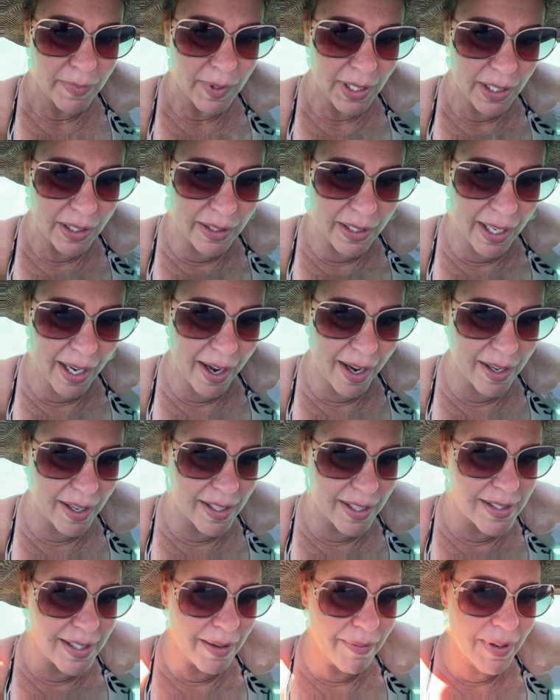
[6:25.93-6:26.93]

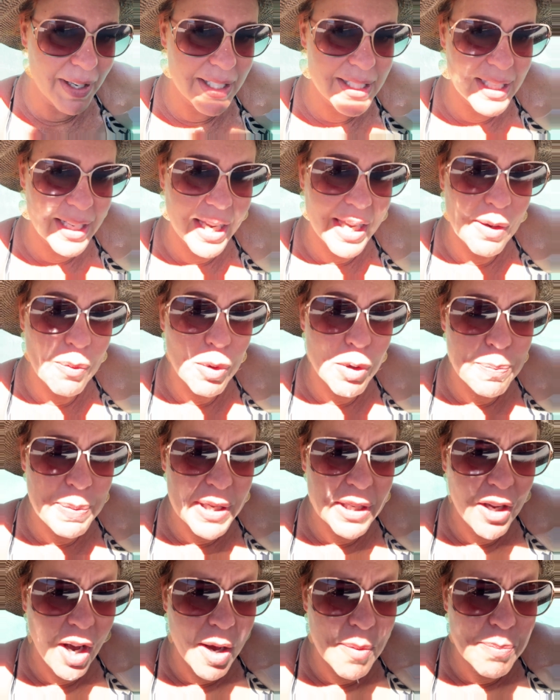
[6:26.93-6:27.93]
It will
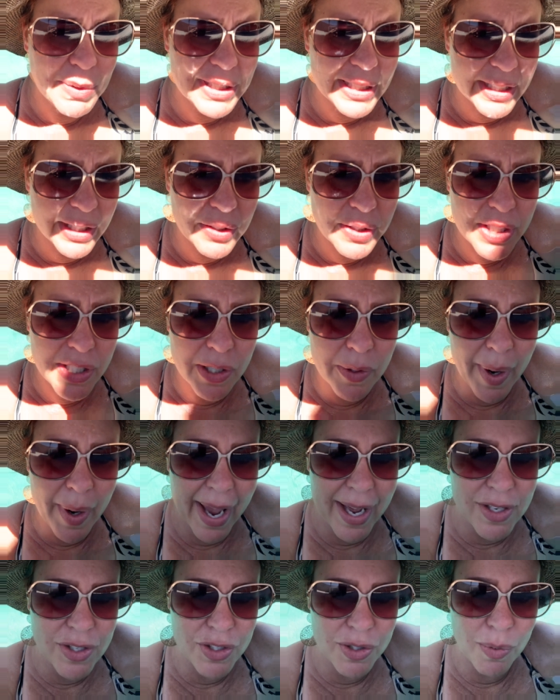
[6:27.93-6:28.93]
become clear to you
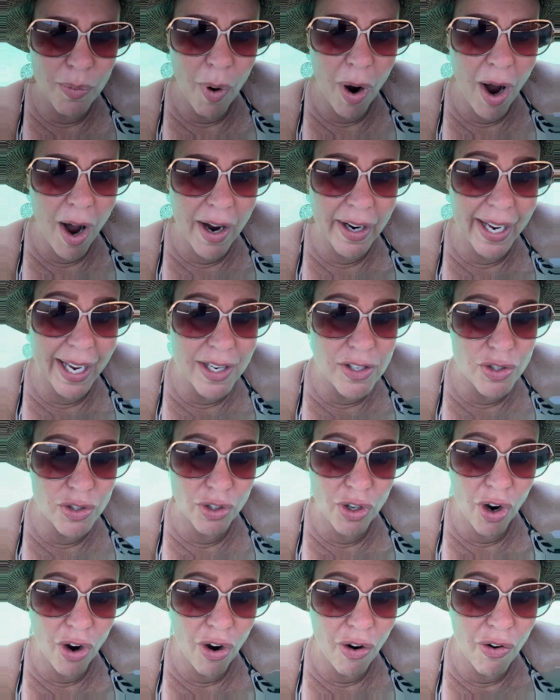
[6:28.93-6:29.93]
as you walk, as you
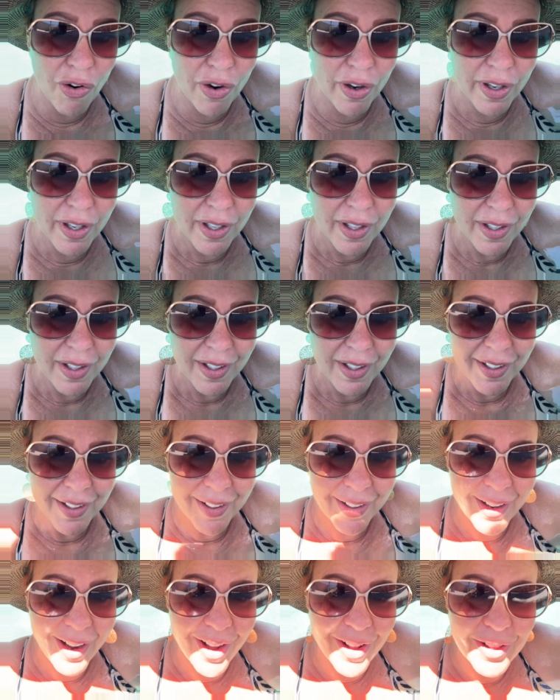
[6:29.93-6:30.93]
go.
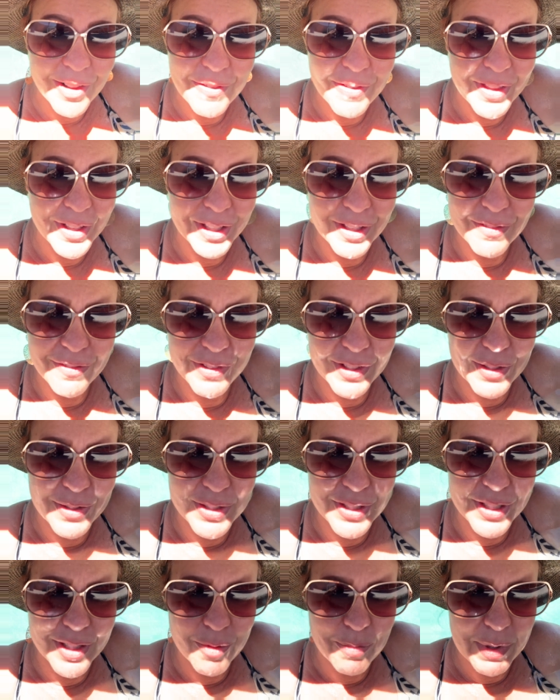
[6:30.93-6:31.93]
All of the
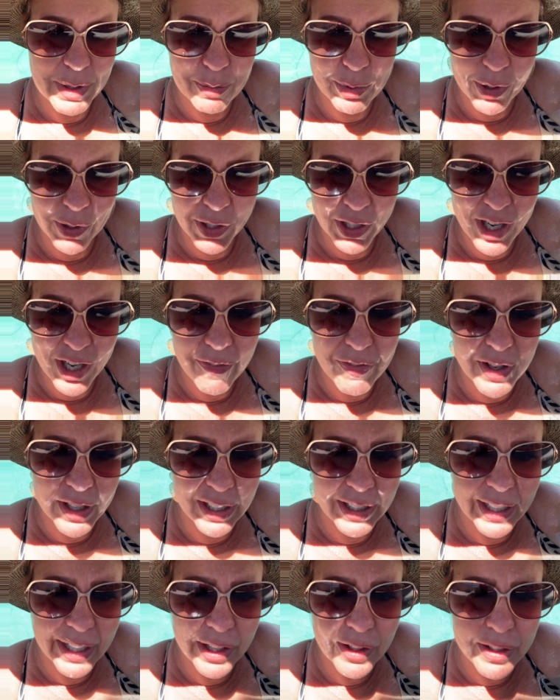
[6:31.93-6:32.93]
confusion will be broken off. The
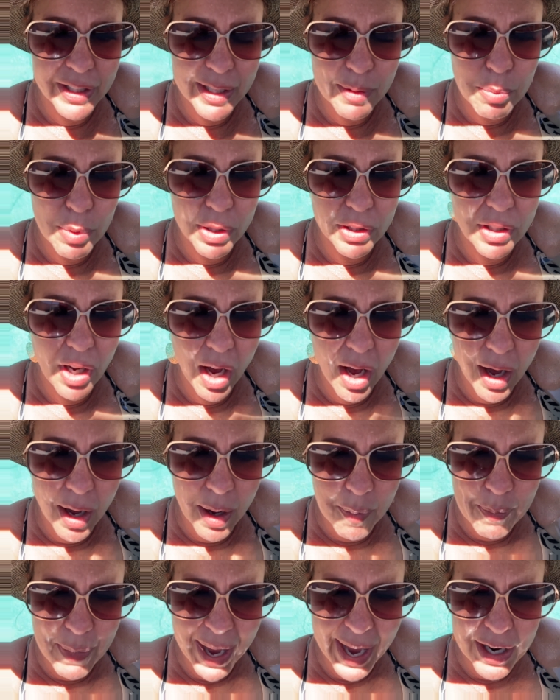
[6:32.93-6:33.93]
clarity will
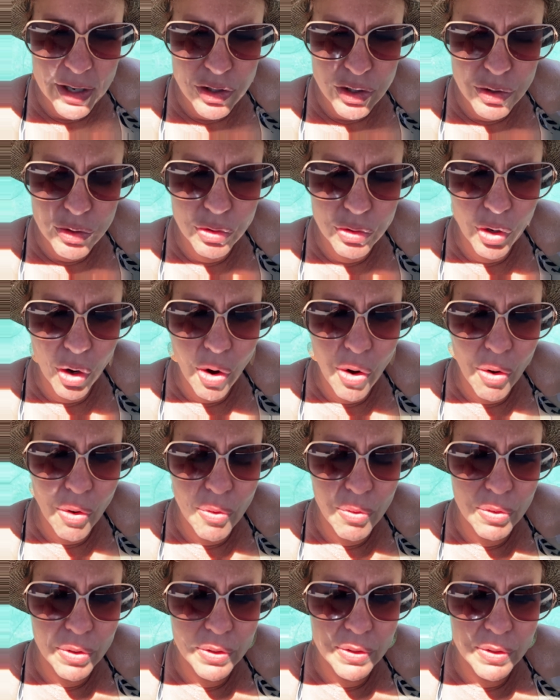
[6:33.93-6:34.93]
come as you go,